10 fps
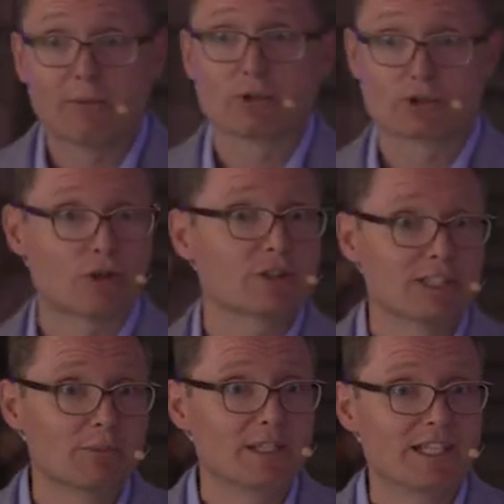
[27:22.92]
shocked
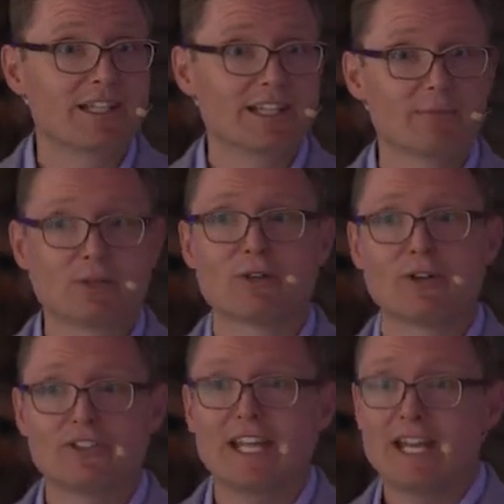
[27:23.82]
in the beginning
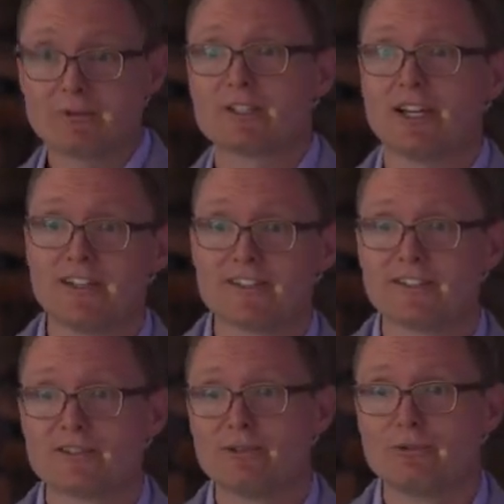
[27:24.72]
because they advertised
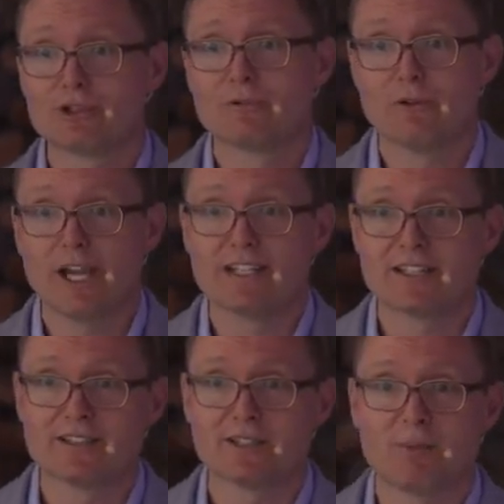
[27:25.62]
this solution for
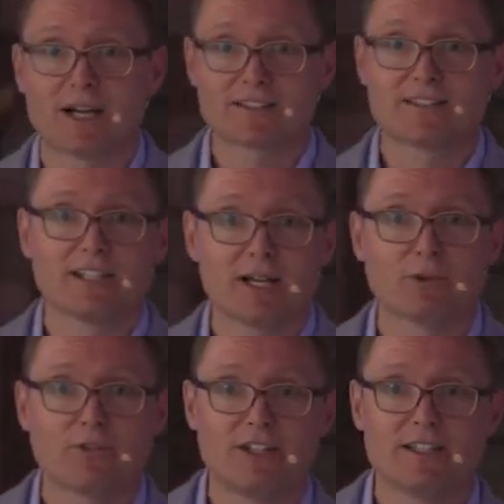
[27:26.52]
$800, and I
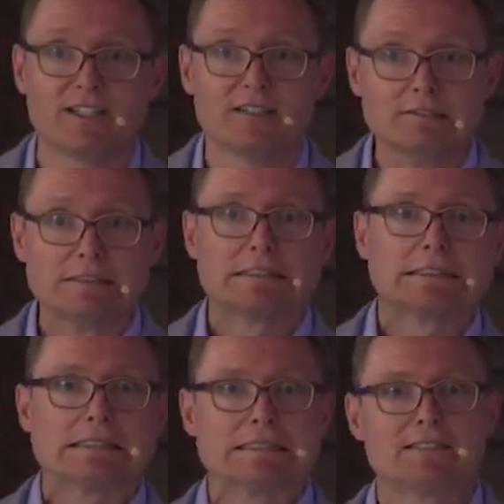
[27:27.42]
was thinking, oh,